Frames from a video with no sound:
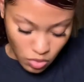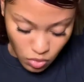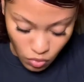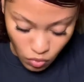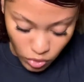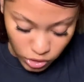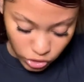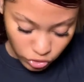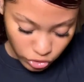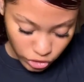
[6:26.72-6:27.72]
One
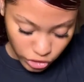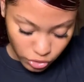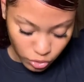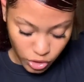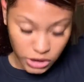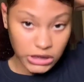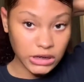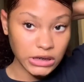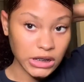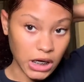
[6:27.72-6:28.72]
scrunchie on to
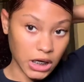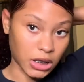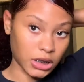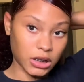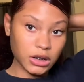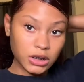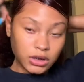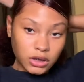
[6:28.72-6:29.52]
tie it.